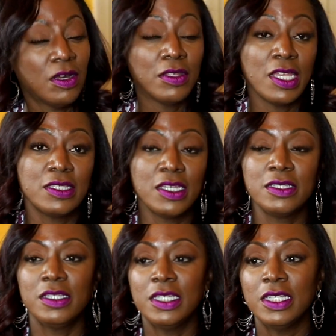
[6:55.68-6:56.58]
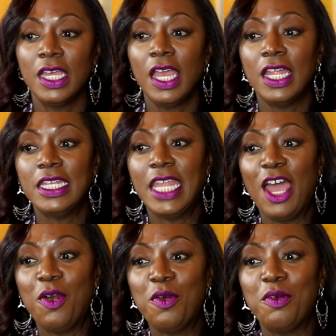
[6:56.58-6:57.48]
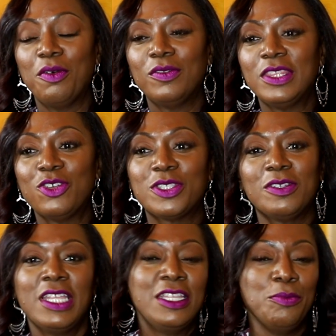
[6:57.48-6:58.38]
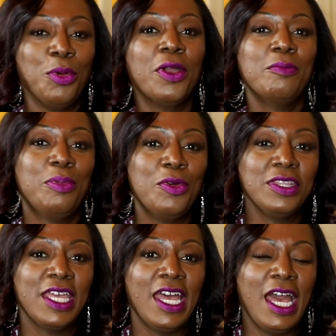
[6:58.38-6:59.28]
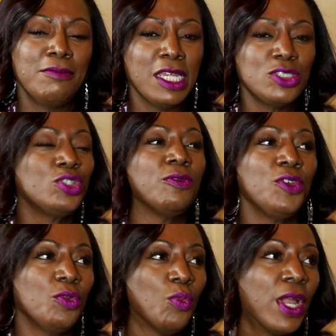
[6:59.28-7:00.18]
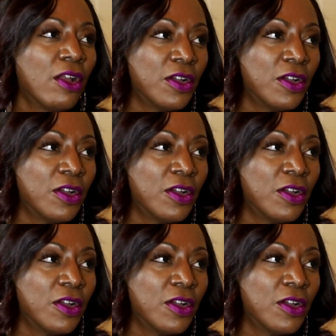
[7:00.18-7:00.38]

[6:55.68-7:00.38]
Oh, that's excellent. Now there's an important point that I'm not sure if you're aware